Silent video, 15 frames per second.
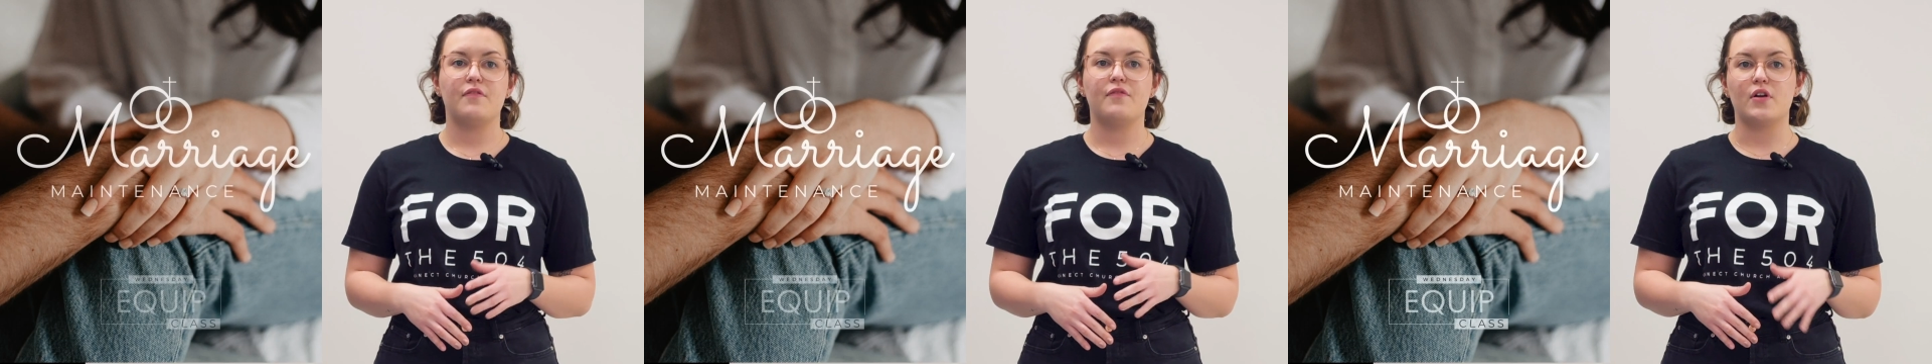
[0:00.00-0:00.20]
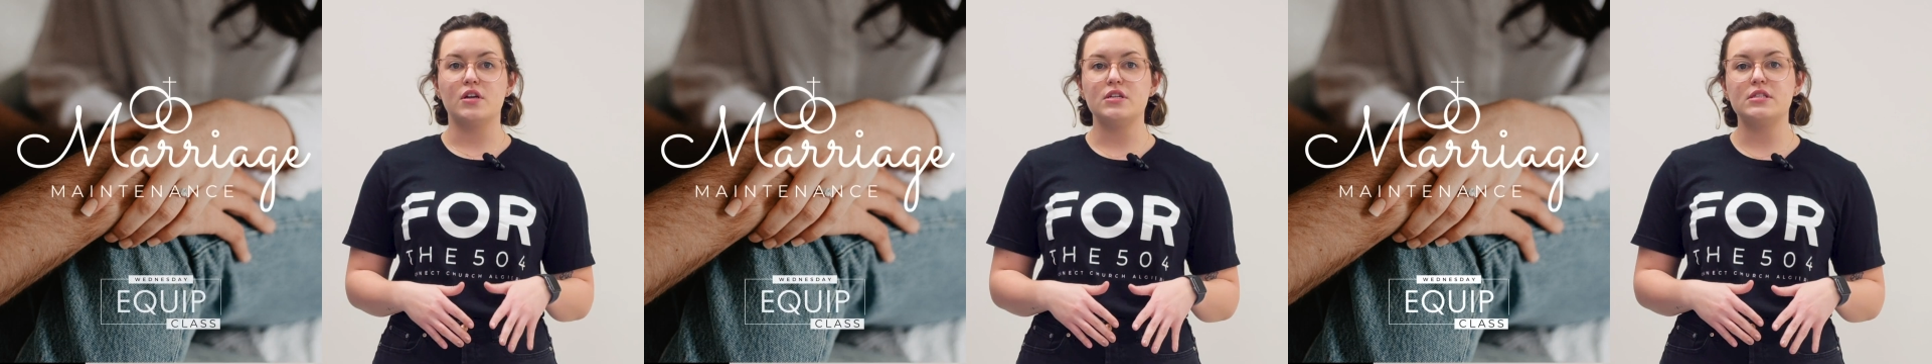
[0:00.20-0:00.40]
The
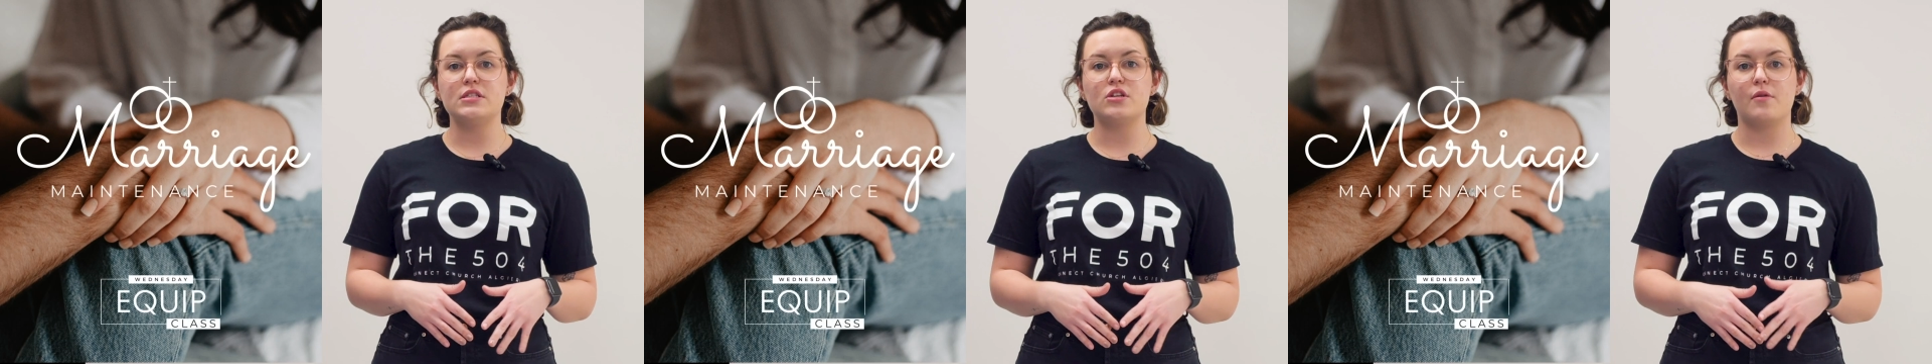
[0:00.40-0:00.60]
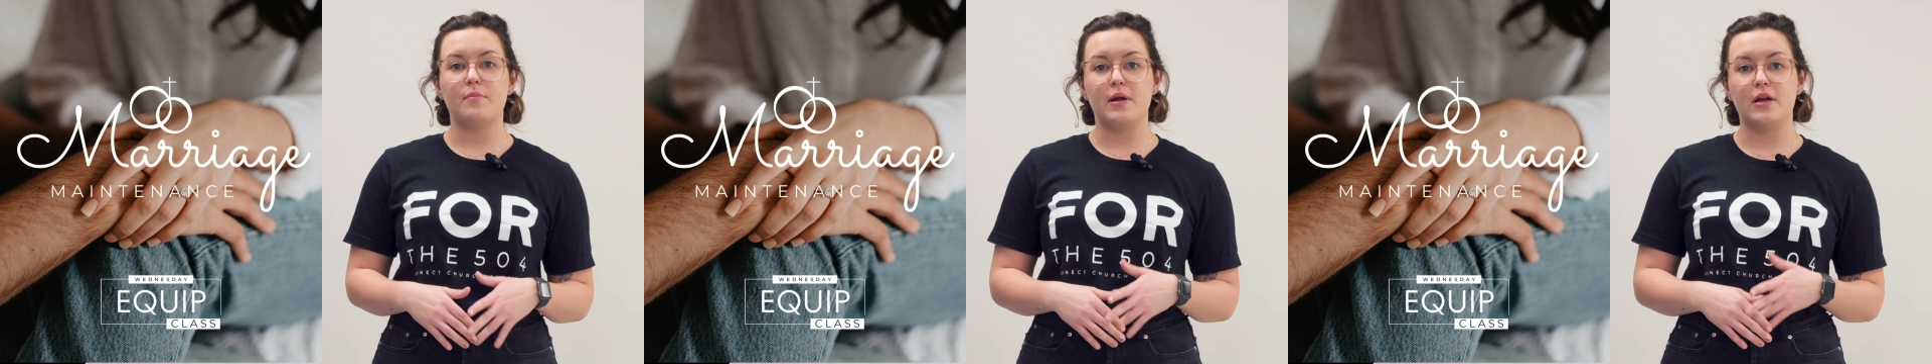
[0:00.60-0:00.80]
first
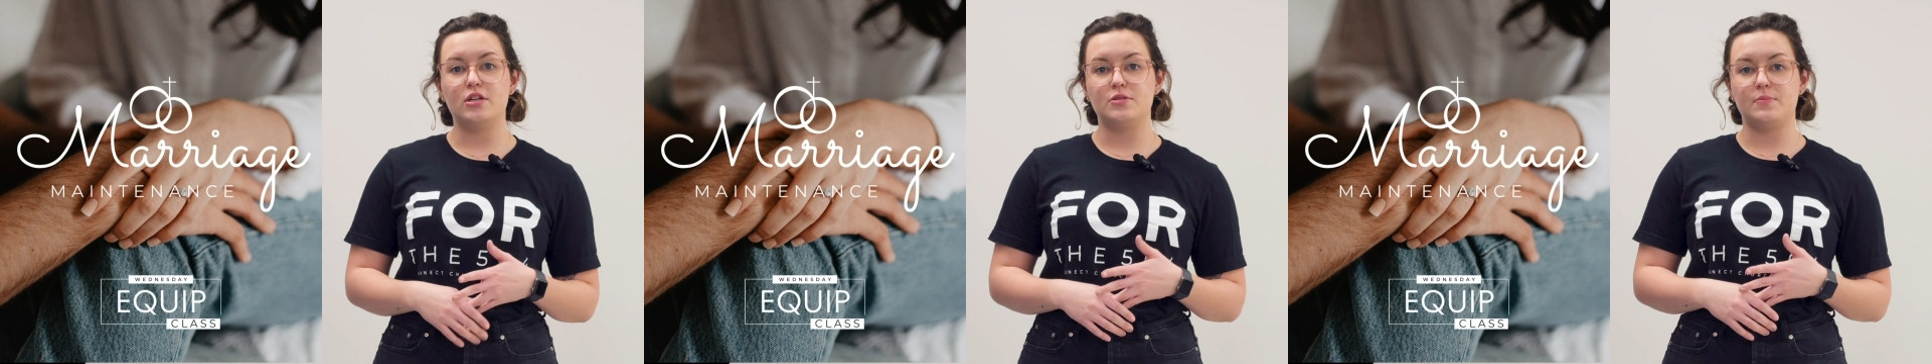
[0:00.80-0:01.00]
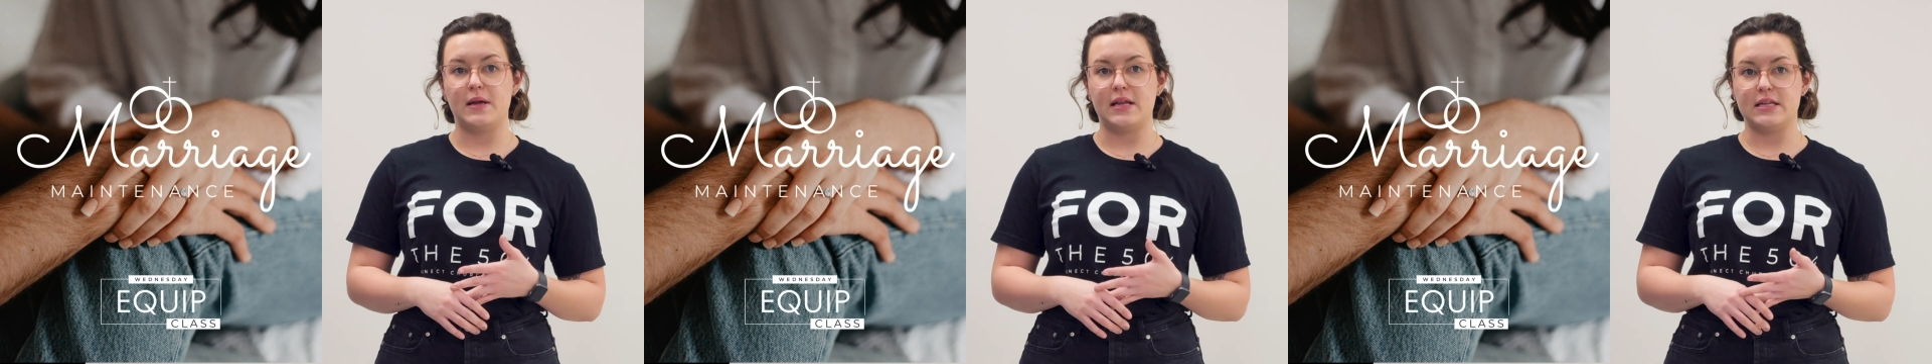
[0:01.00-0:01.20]
is our
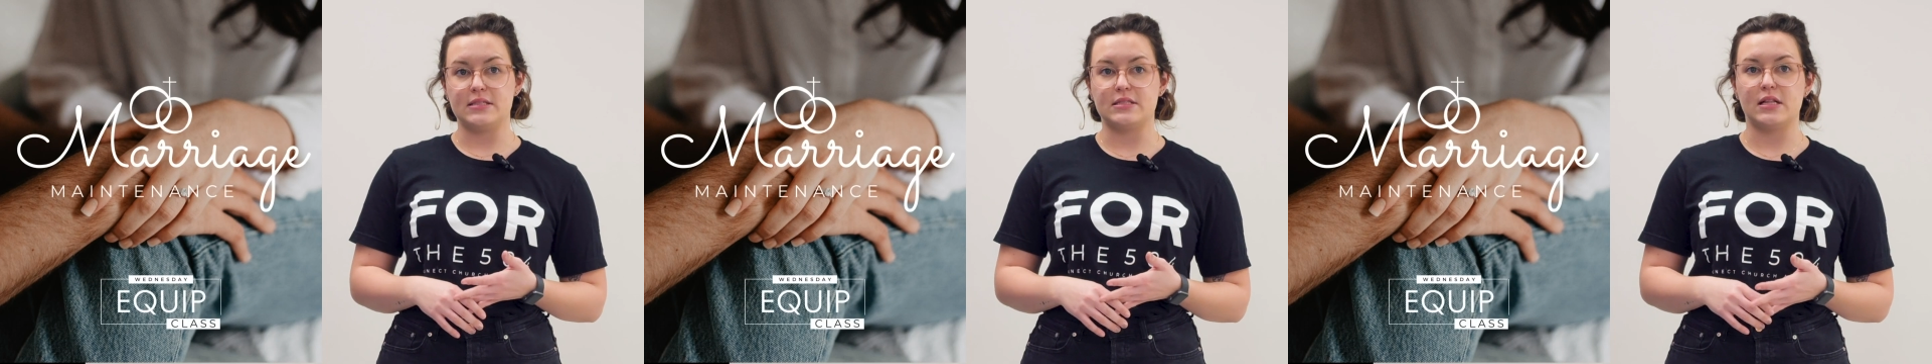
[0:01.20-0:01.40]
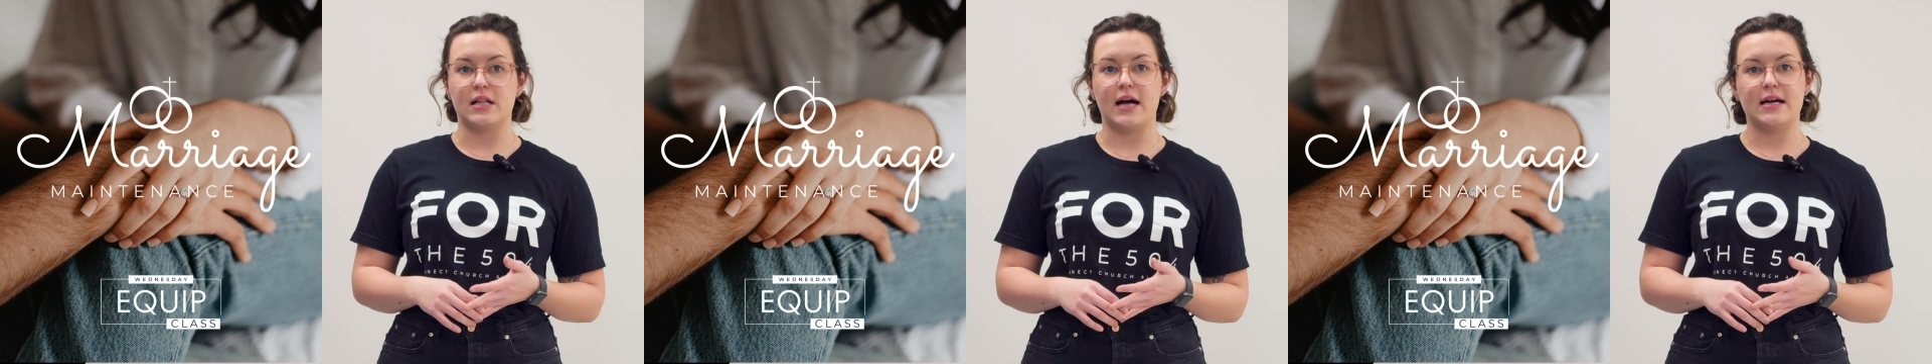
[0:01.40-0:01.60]
marriage
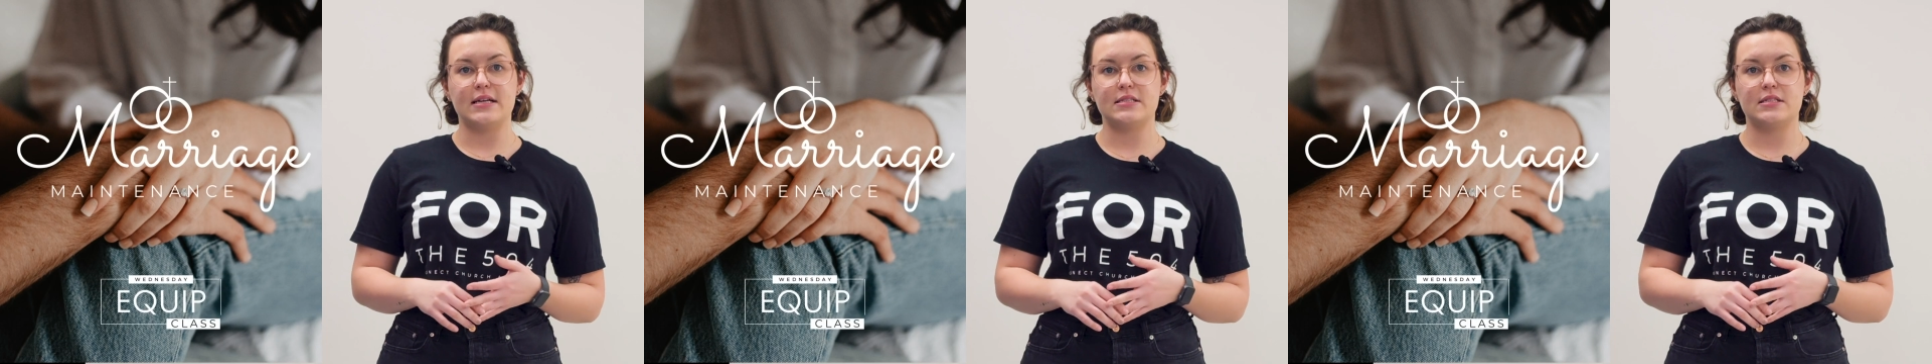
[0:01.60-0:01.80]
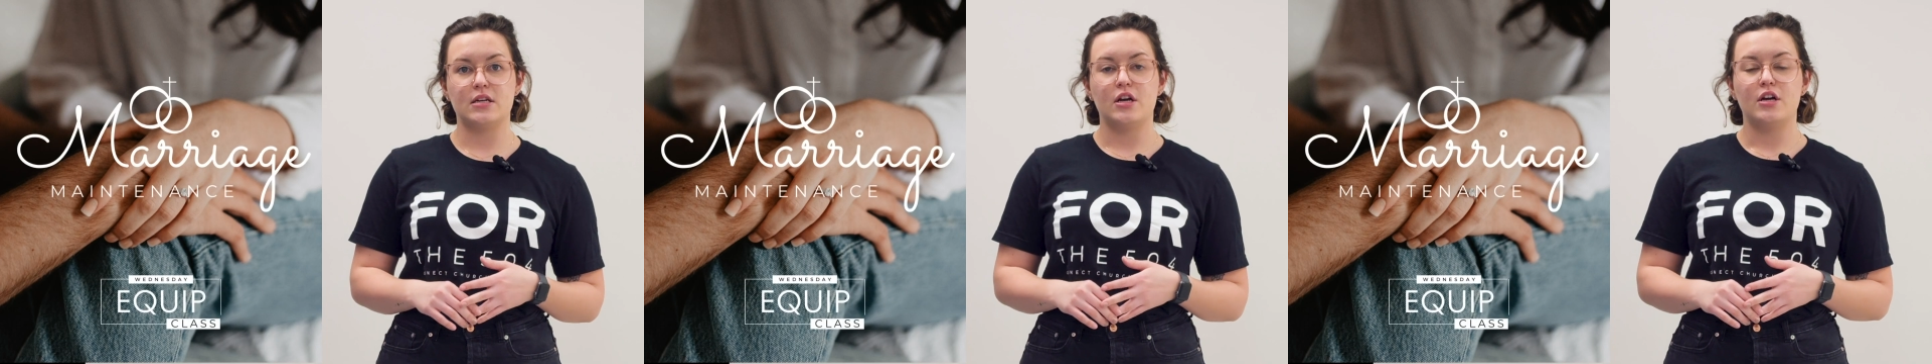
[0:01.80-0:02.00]
maintenance
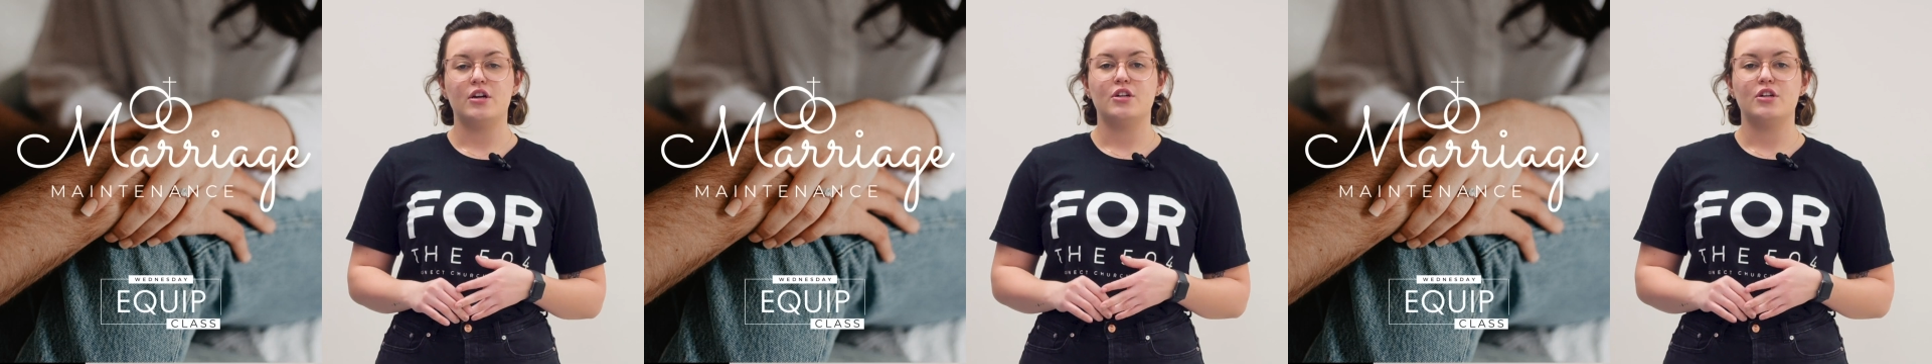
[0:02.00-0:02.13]
class.